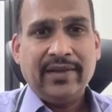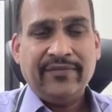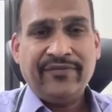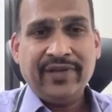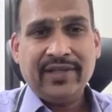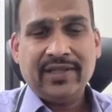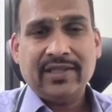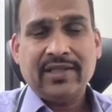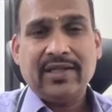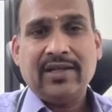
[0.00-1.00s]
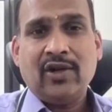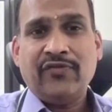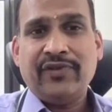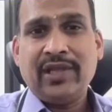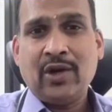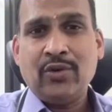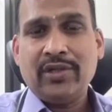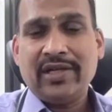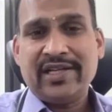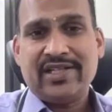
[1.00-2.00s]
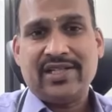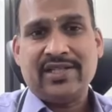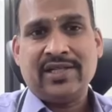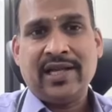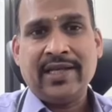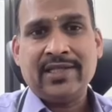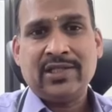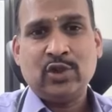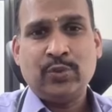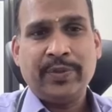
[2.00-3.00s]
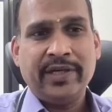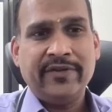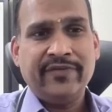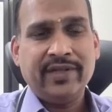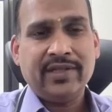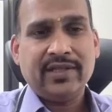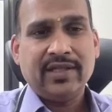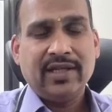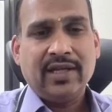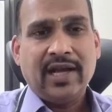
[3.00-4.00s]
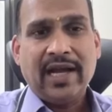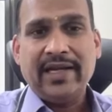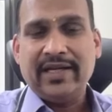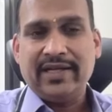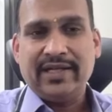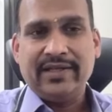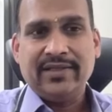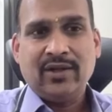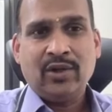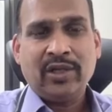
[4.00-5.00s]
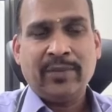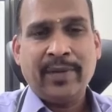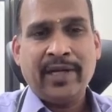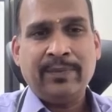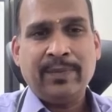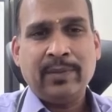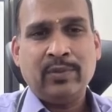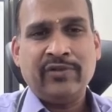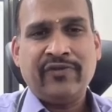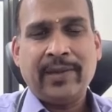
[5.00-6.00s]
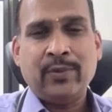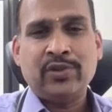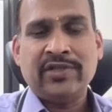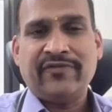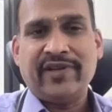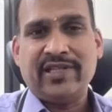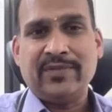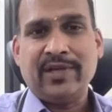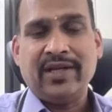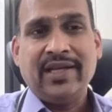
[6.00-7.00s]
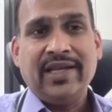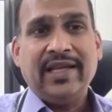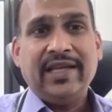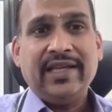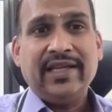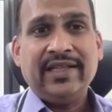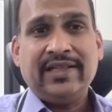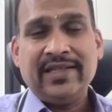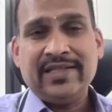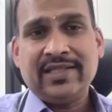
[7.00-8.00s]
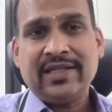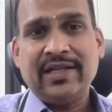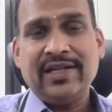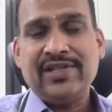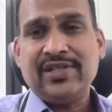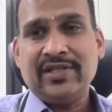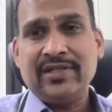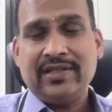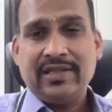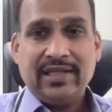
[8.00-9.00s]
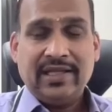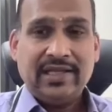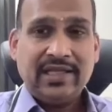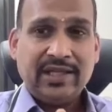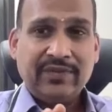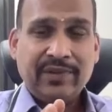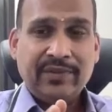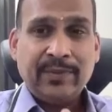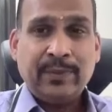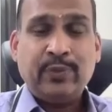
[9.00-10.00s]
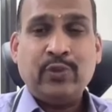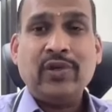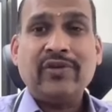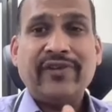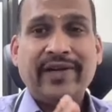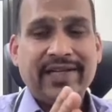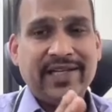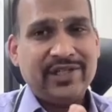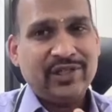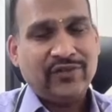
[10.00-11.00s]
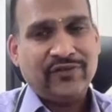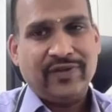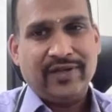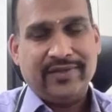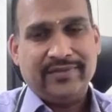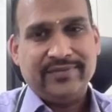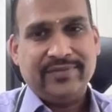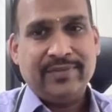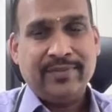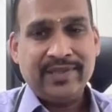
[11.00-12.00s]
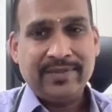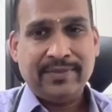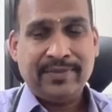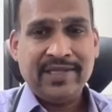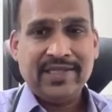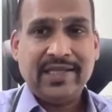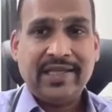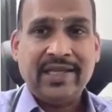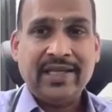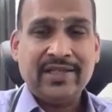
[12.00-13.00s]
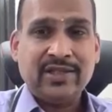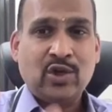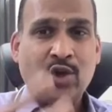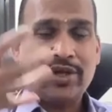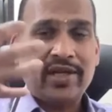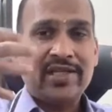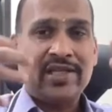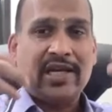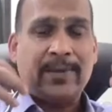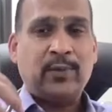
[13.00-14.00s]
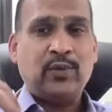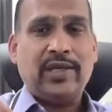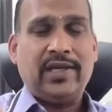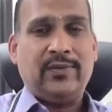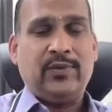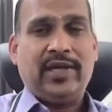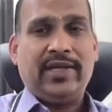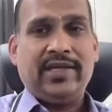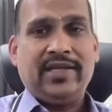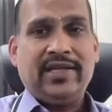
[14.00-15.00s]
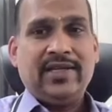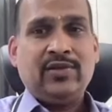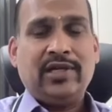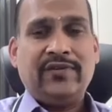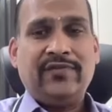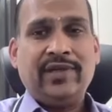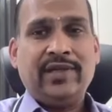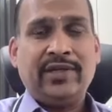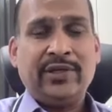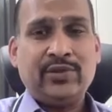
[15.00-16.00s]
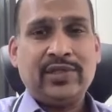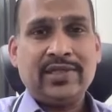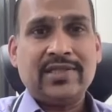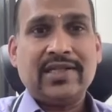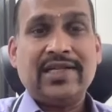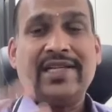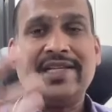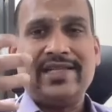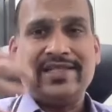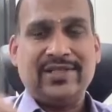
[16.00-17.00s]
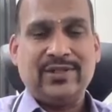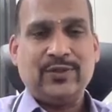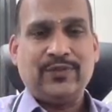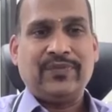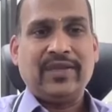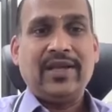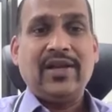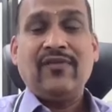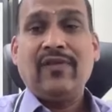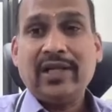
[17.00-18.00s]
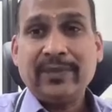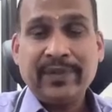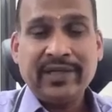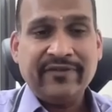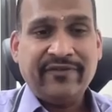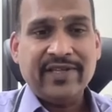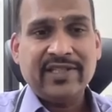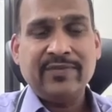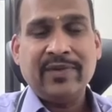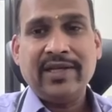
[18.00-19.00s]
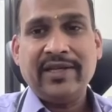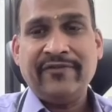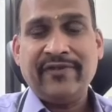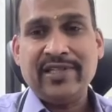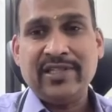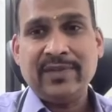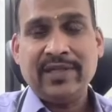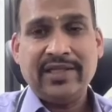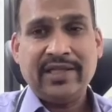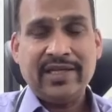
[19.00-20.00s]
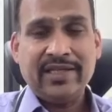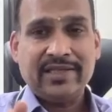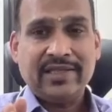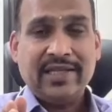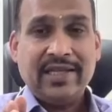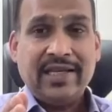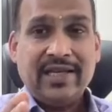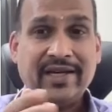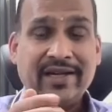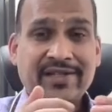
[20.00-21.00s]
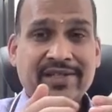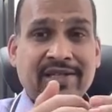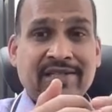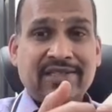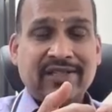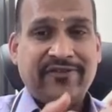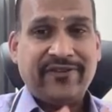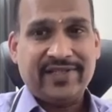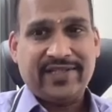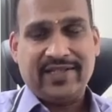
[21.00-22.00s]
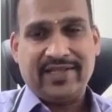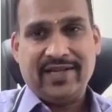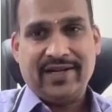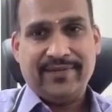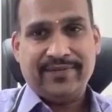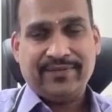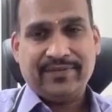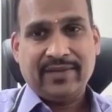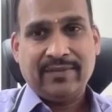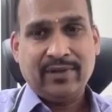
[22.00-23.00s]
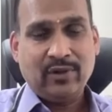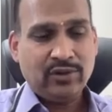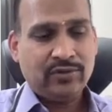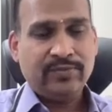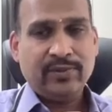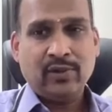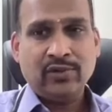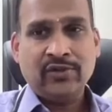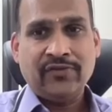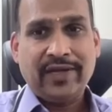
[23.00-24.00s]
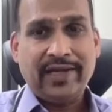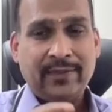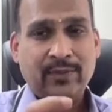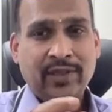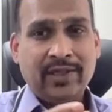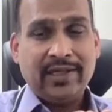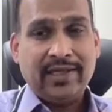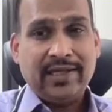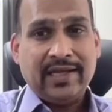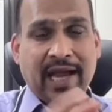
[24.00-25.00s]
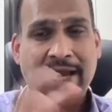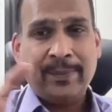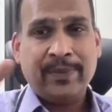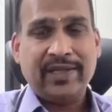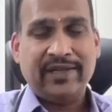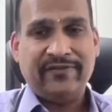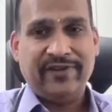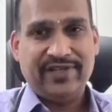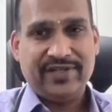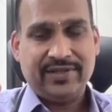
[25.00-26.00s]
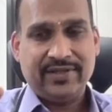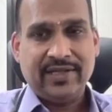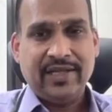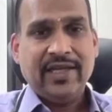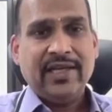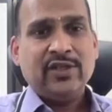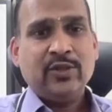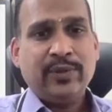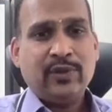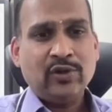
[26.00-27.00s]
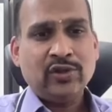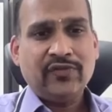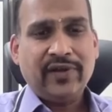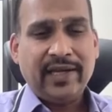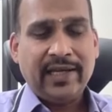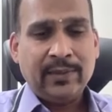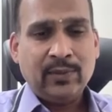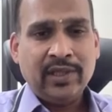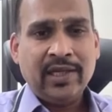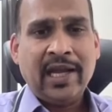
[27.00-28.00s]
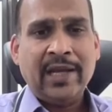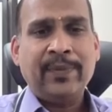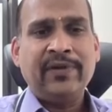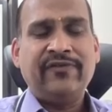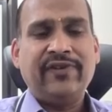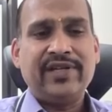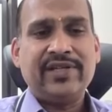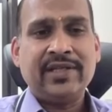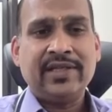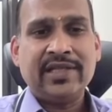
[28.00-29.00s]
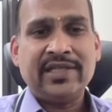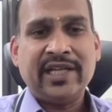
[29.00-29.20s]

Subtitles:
with or without restriction like COPD with ILD or combined pulmonary fibrosis emphysema. In this condition, there will be poor ventilation of lung. Means air is not reaching up to alveoli. So it will reduces DLC. What happen in emphysema? Emphysema, there is reduction in surface area because of alveolar hyperinflation. So because of alveolar hyperinflation, there is